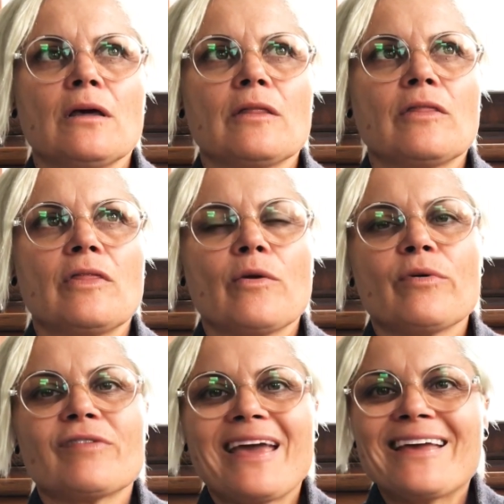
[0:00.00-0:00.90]
there
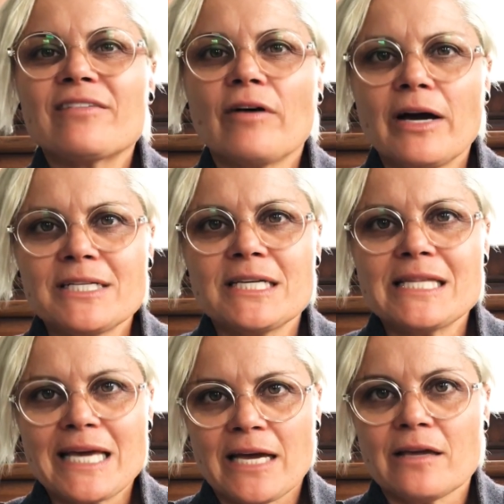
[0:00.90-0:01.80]
is anxiety
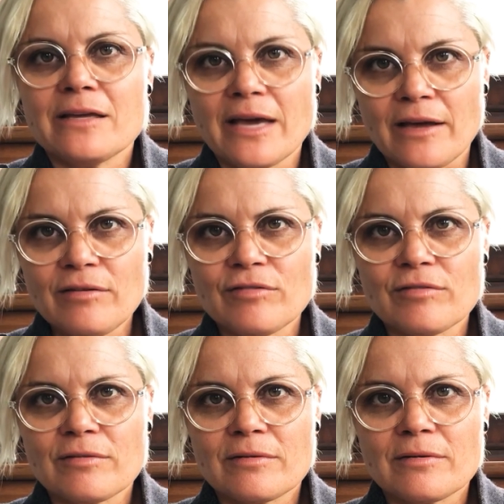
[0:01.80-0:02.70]
there,
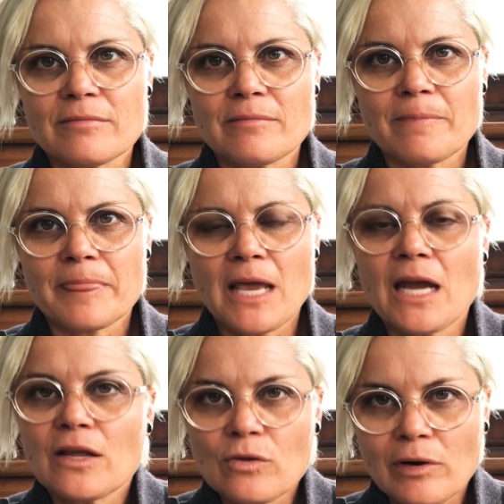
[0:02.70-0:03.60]
yes,
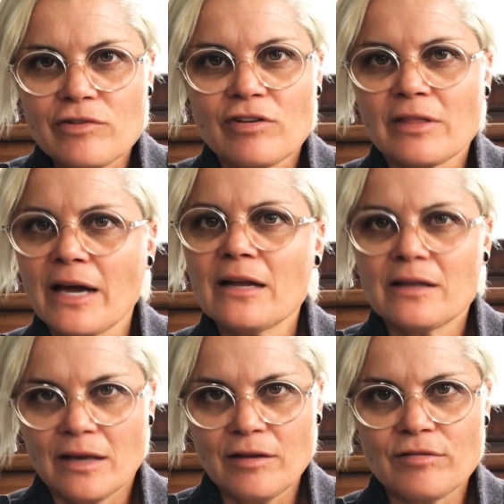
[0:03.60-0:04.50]
and acknowledging that,
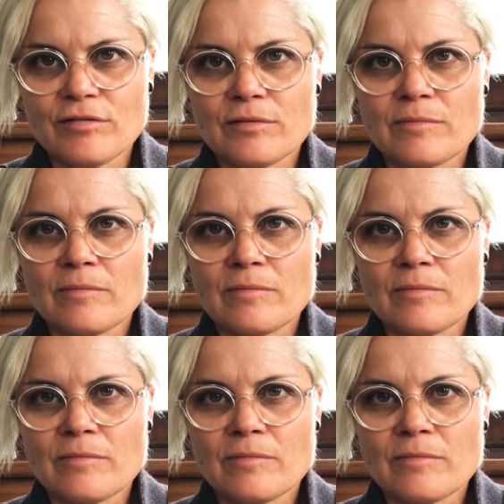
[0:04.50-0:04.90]
yes,